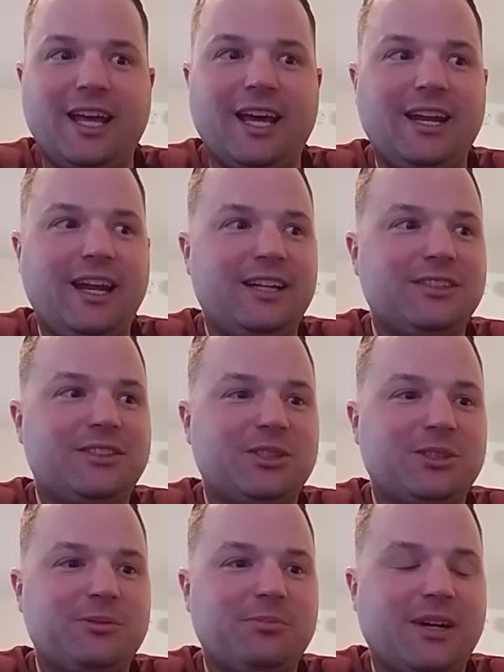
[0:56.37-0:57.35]
had
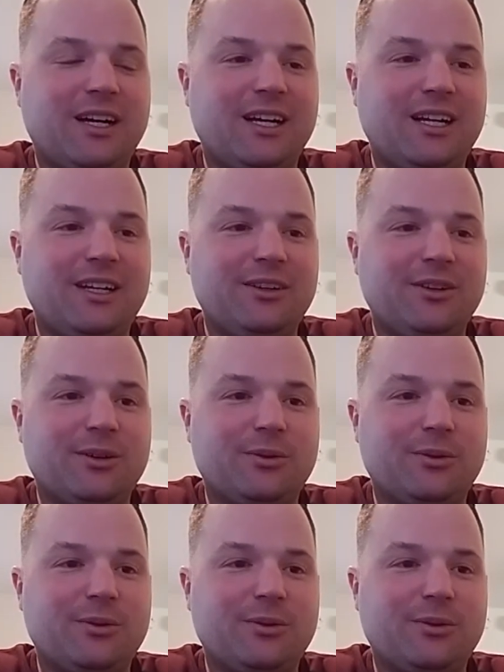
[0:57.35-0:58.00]
answered my